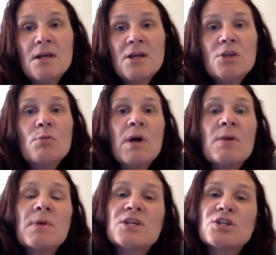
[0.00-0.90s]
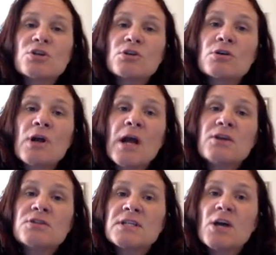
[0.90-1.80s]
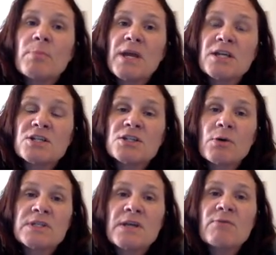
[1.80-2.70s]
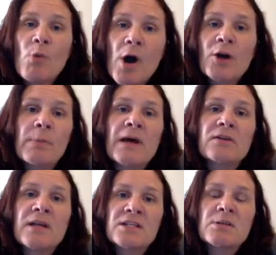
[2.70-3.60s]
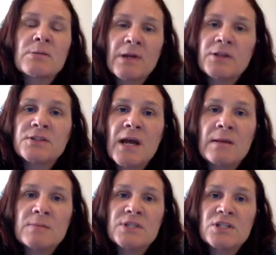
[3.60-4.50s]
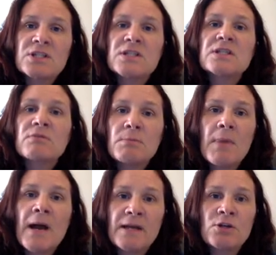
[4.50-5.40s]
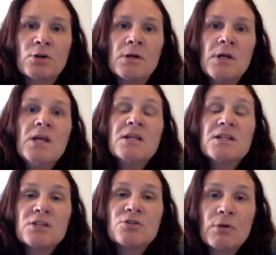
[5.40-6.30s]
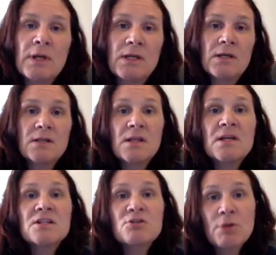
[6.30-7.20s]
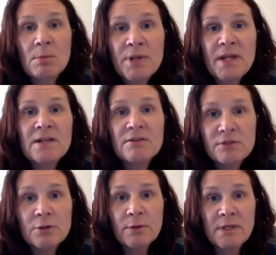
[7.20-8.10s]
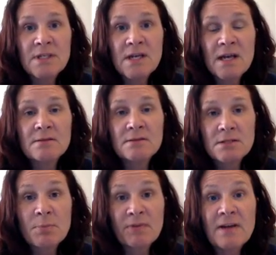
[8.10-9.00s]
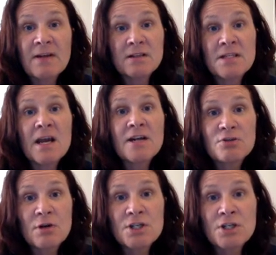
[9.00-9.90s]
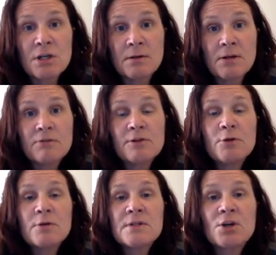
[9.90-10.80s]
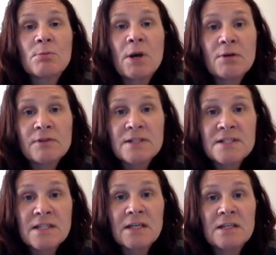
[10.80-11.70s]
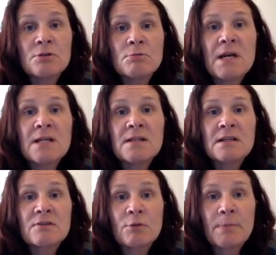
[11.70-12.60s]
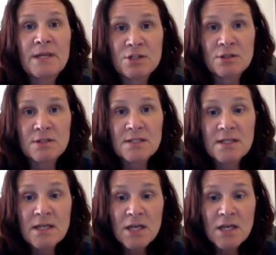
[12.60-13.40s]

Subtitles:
You want to make sure, I used to tell patients, always have a water bottle next to them at all times, just as a reminder to drink. They need to drink plenty of fluid to prevent dehydration. Fluids are a marvelous thing, can do many things for patients.